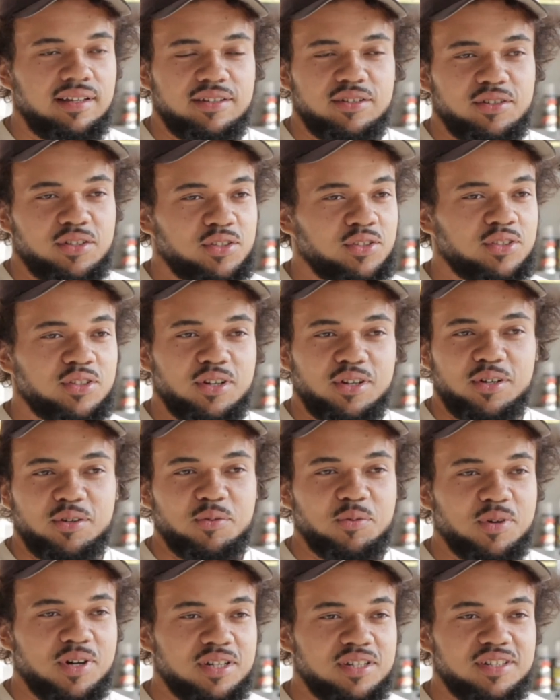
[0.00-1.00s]
just started
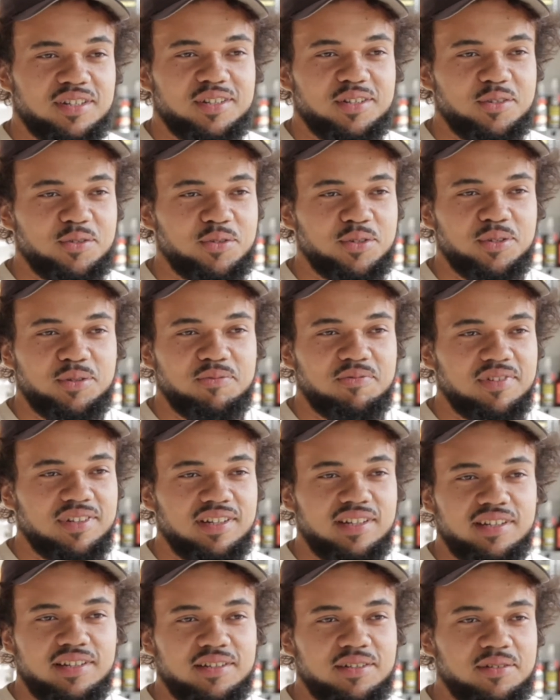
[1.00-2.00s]
watching YouTube
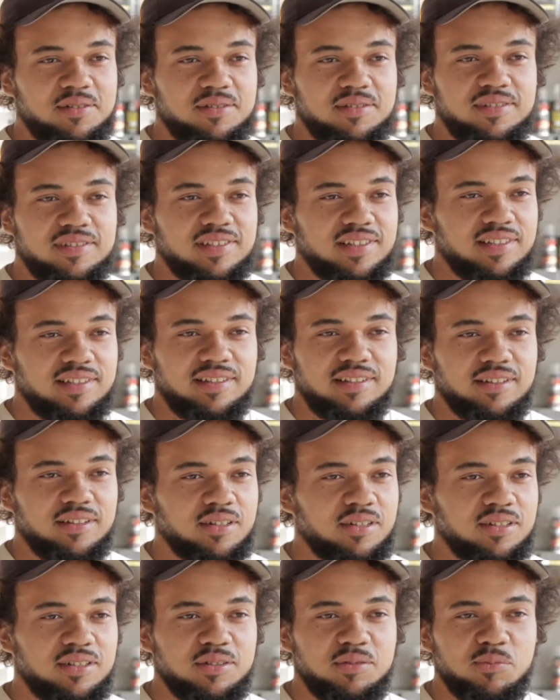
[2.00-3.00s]
videos and
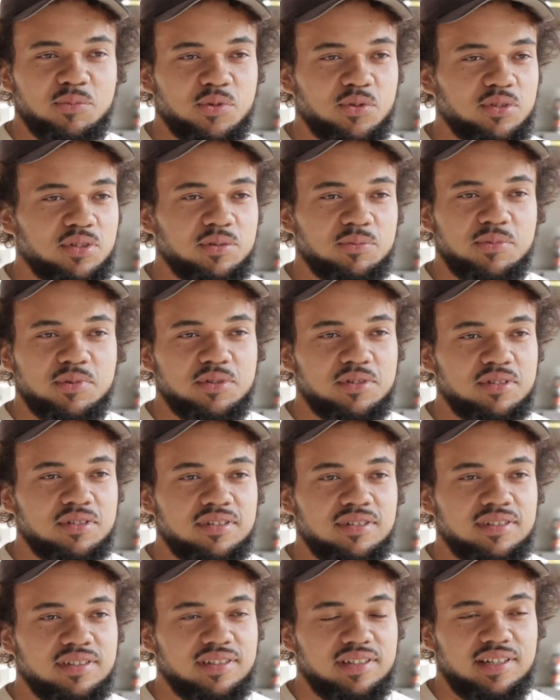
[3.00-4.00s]
learning more and
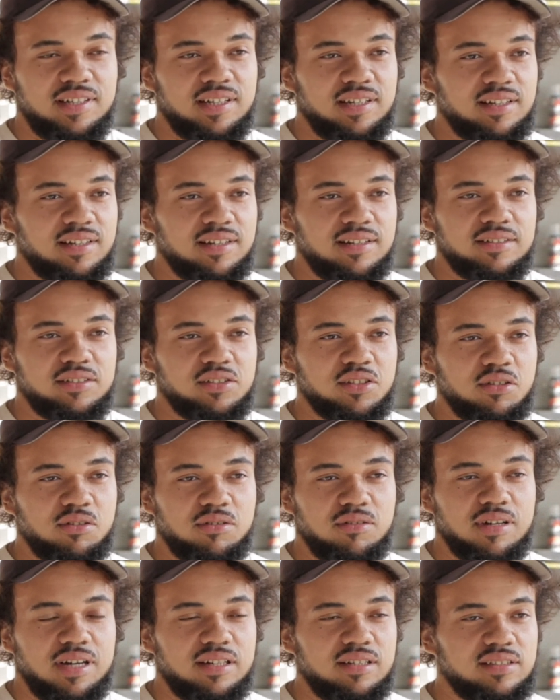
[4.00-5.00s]
more. And
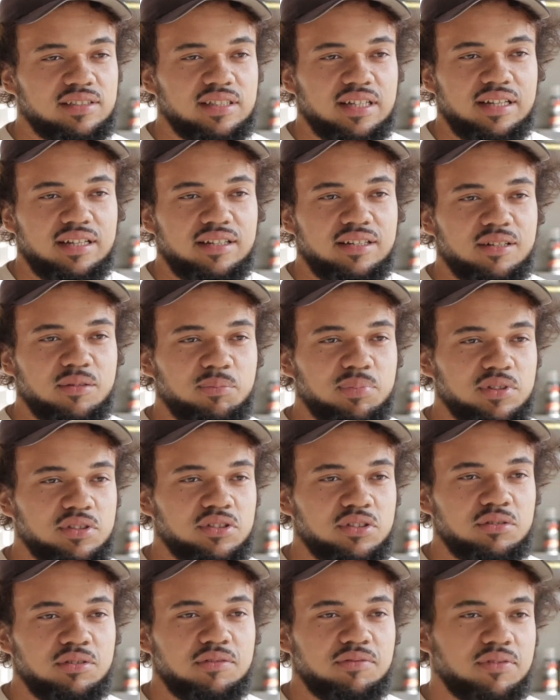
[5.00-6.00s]
so I decided to
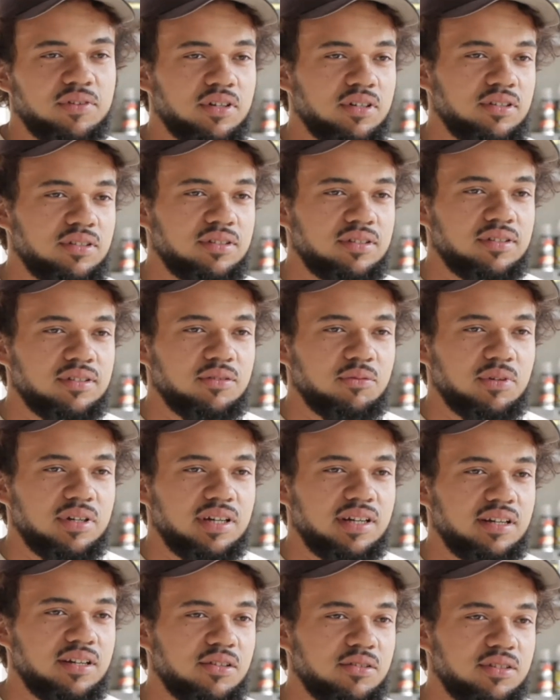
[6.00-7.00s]
pursue it farther when
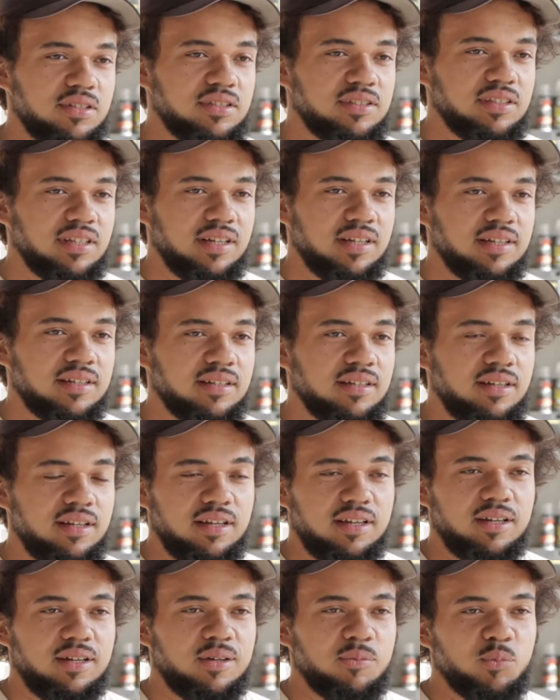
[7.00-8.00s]
I noticed like
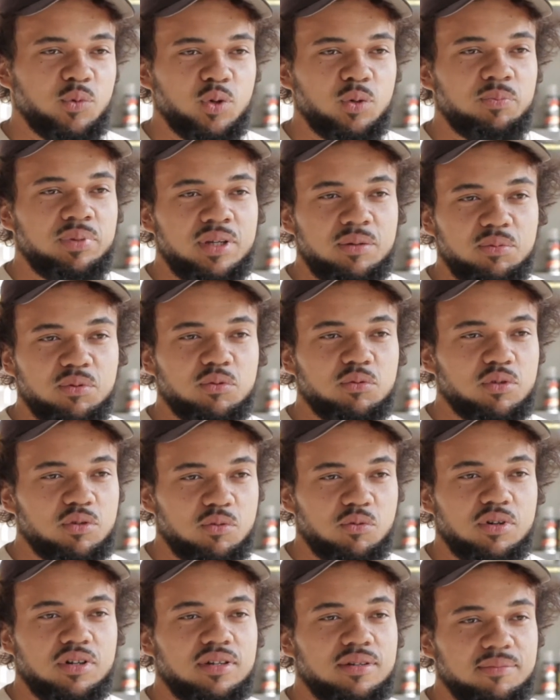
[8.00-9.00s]
more people were
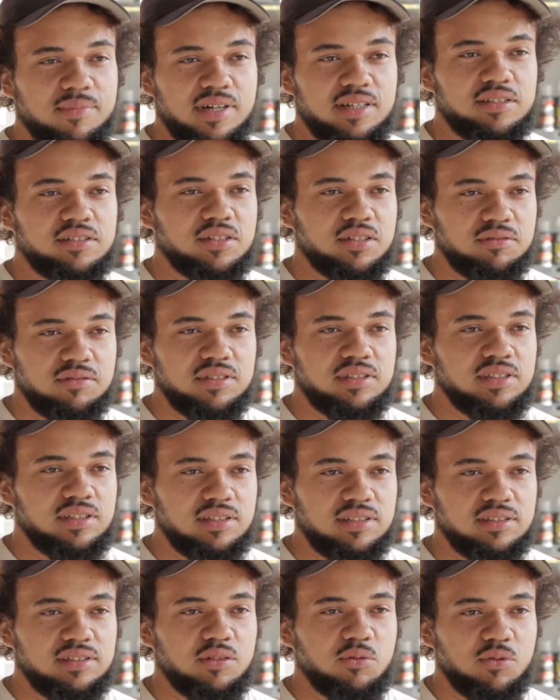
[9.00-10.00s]
wanting my
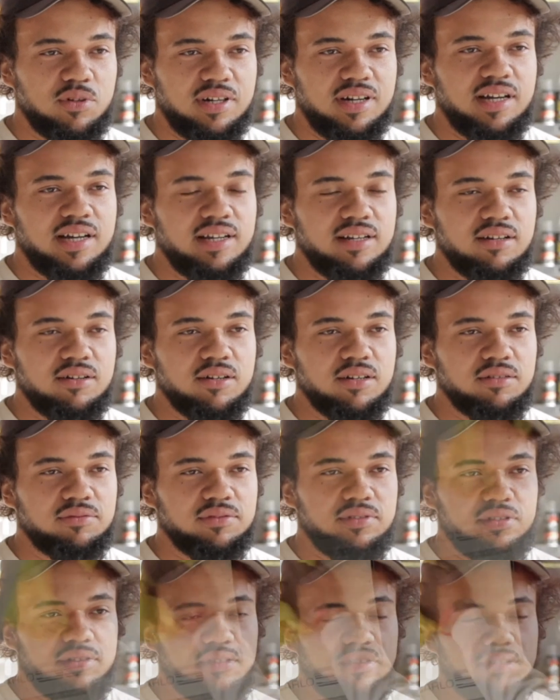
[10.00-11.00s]
services and what I had to offer.